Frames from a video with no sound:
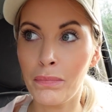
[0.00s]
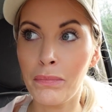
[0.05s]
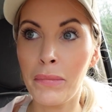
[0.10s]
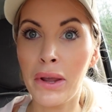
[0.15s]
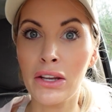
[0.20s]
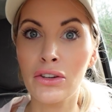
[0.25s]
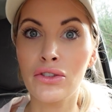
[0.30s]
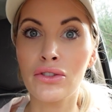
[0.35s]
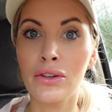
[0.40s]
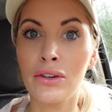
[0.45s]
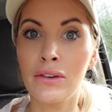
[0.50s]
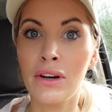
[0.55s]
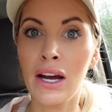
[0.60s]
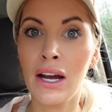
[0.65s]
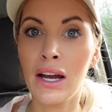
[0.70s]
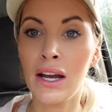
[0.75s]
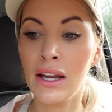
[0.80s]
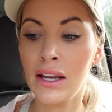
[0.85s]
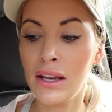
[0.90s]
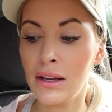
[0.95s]
make sure
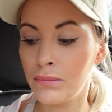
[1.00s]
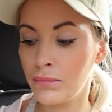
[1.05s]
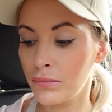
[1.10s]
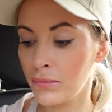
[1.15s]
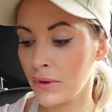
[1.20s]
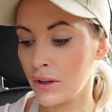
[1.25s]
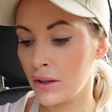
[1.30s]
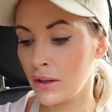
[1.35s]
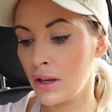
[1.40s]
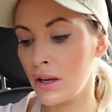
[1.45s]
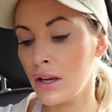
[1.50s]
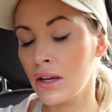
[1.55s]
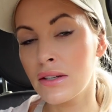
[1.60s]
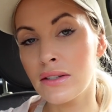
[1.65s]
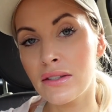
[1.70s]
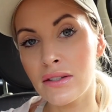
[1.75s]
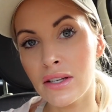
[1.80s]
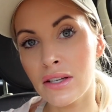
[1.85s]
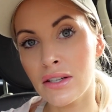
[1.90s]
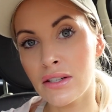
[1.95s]
I
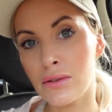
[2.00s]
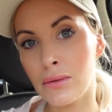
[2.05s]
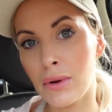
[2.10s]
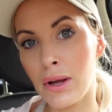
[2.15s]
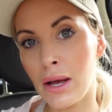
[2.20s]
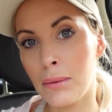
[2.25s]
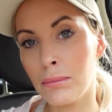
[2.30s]
stick to it.